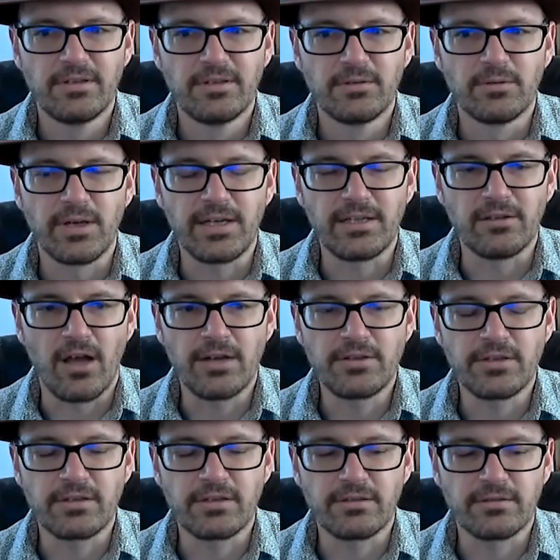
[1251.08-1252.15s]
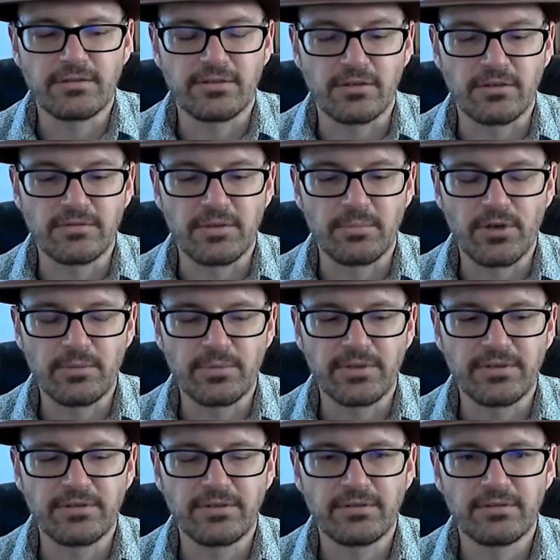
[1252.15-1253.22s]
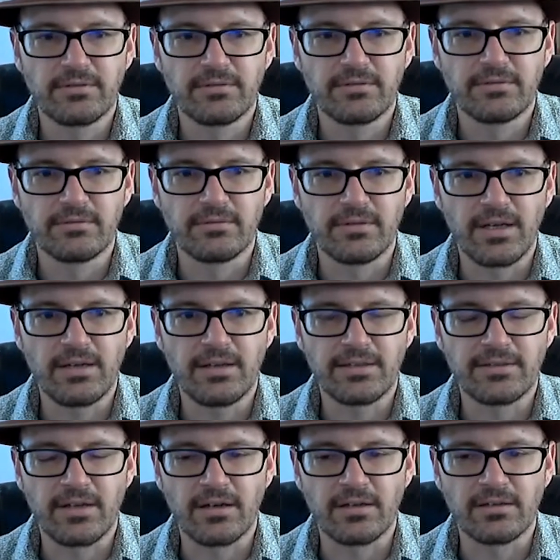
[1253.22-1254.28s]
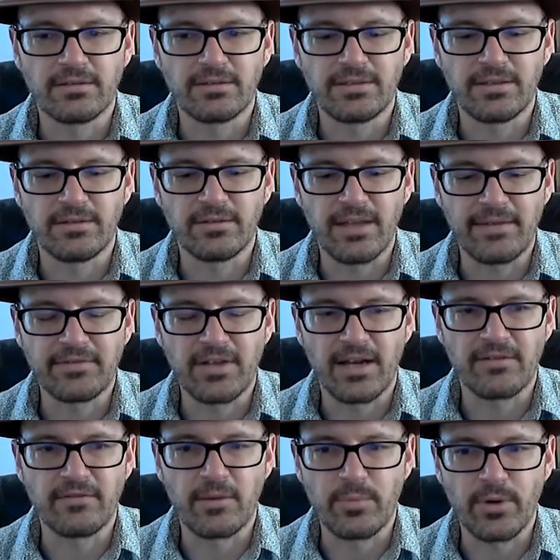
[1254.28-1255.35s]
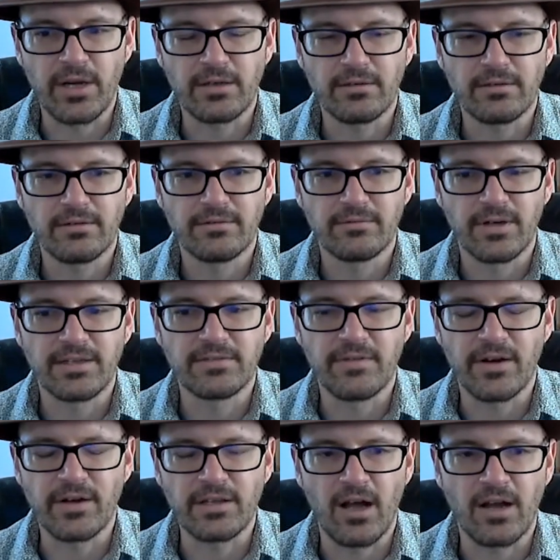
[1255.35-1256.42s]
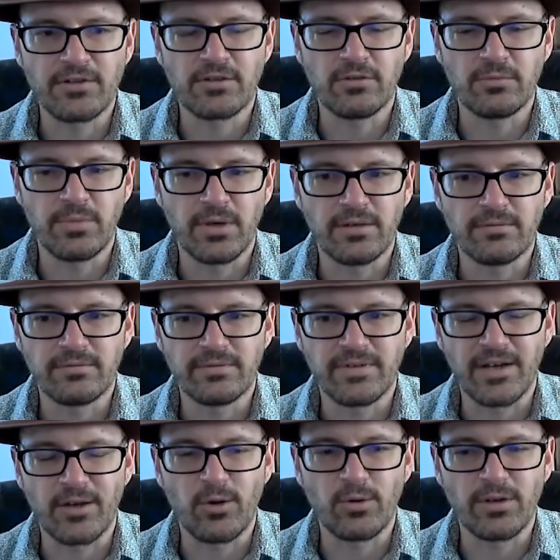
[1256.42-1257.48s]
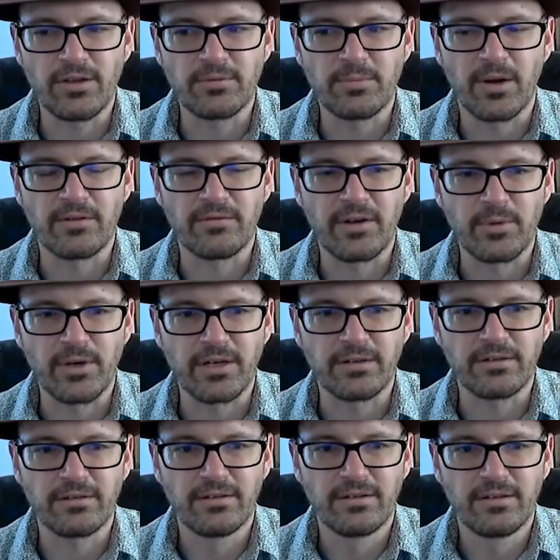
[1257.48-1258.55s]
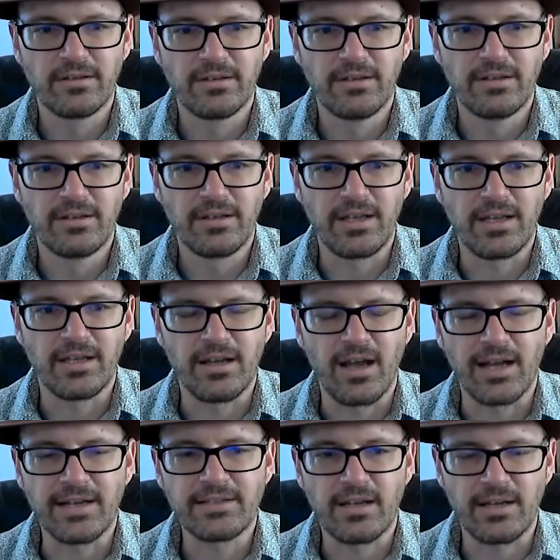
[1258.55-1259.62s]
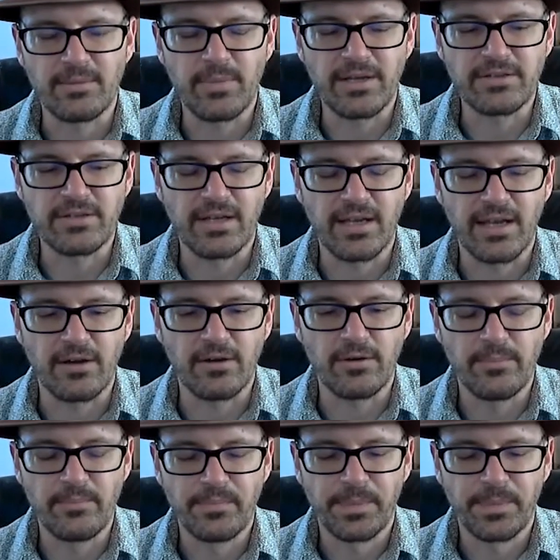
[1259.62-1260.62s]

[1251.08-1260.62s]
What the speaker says: right? And logic serves a purpose, right? It's our, left side of our brain, right? It's very logical, but we've got a whole other part of our brain. And Einstein mentioned how,